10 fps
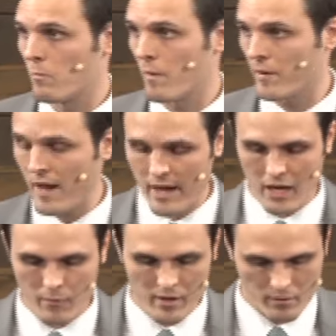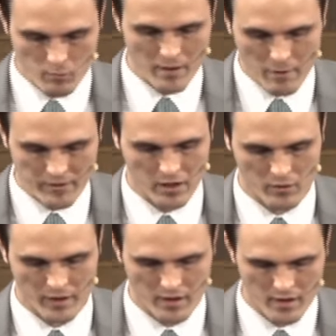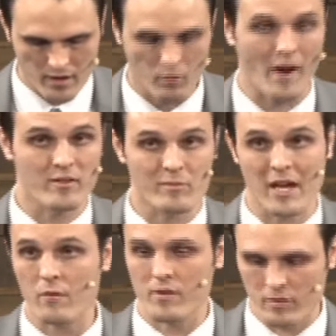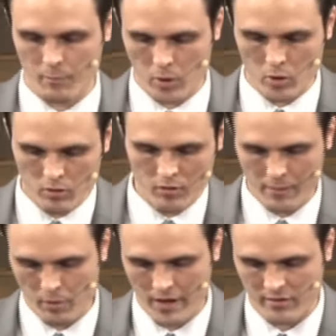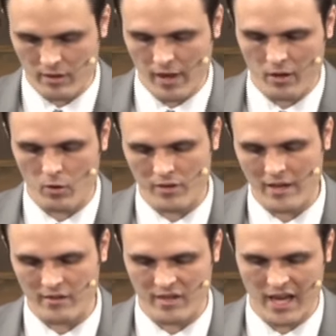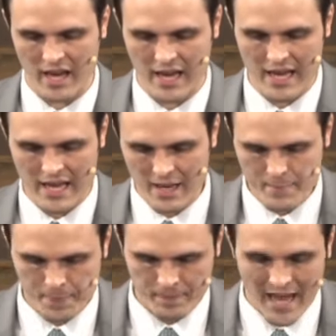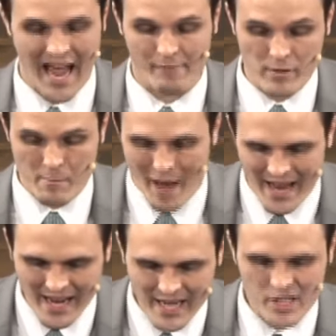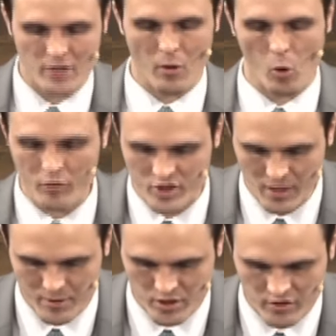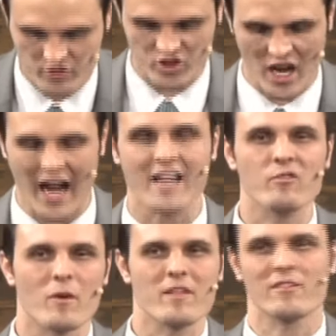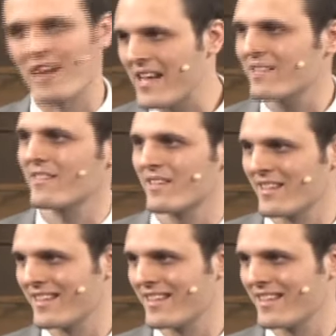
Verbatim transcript: Remember that? How we read about that earlier? Christ himself is the pearl of great price, and it later goes on to say, every page of the Holy Scriptures shines with his lights.